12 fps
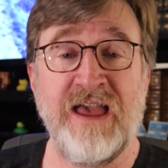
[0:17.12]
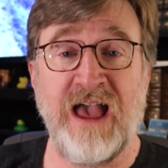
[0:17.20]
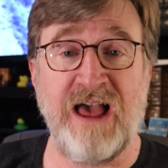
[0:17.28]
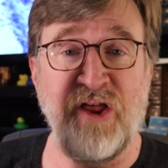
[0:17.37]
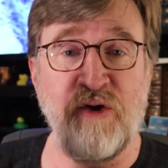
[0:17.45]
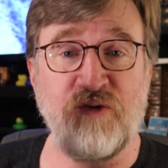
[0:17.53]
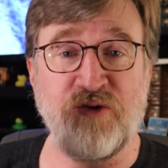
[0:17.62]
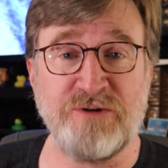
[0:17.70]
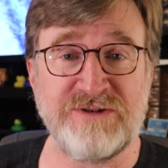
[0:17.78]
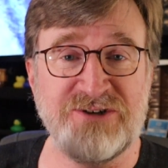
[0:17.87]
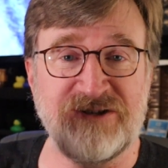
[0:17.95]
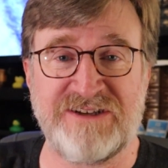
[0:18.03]
Hello
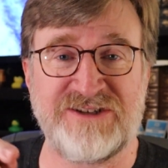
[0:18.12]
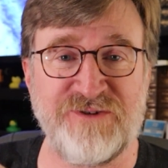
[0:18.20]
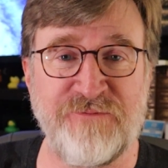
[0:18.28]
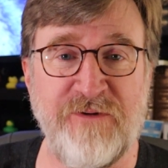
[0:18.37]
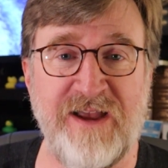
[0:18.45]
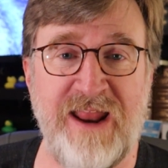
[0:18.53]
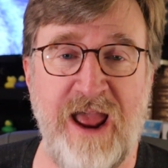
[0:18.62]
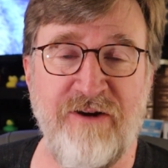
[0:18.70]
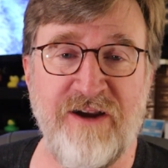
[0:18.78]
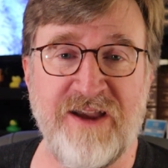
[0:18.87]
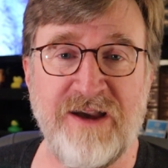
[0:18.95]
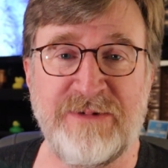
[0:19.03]
cruisers, it's your friend
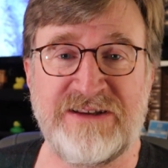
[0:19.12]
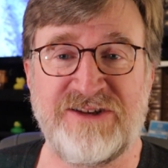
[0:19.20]
Eric coming